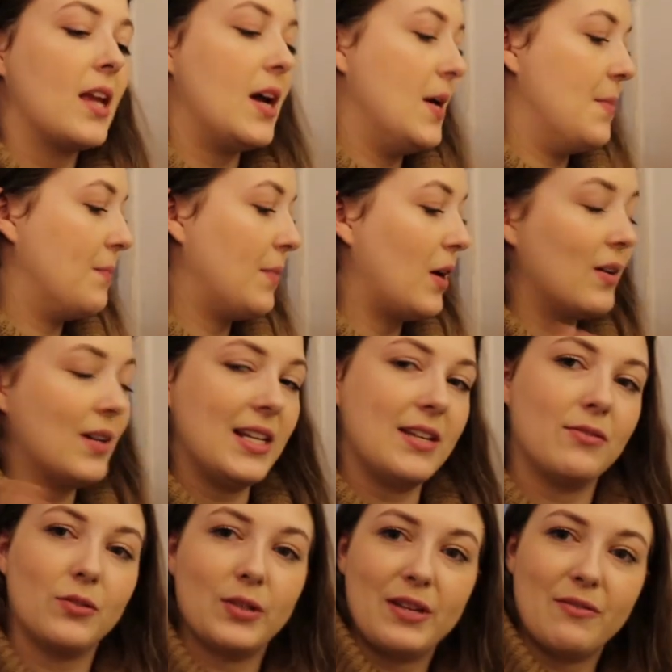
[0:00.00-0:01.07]
But I'll
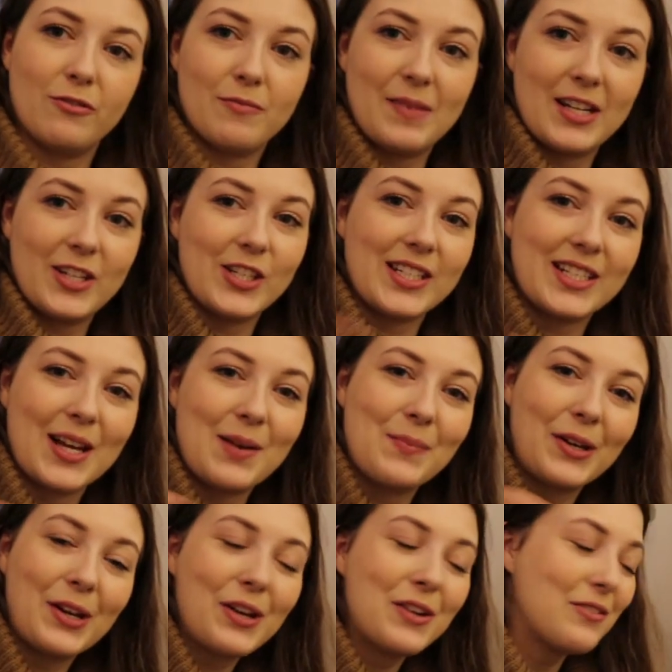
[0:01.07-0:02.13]
leave all the information down
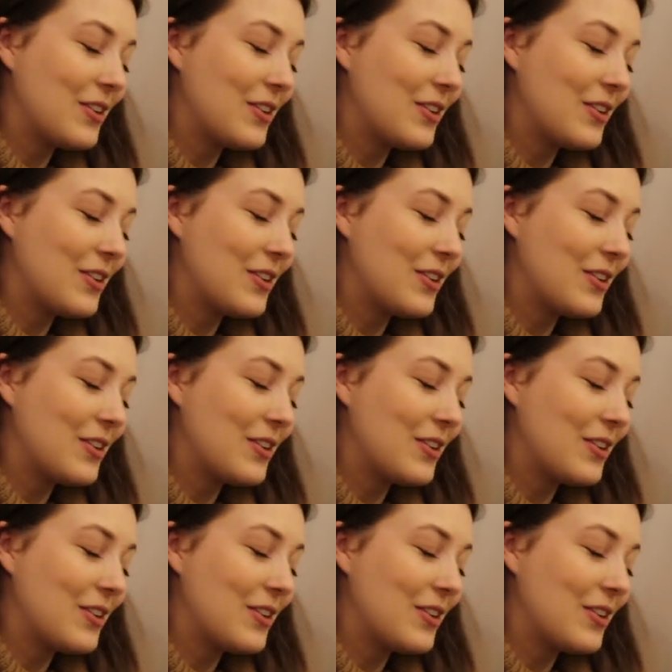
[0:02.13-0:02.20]
below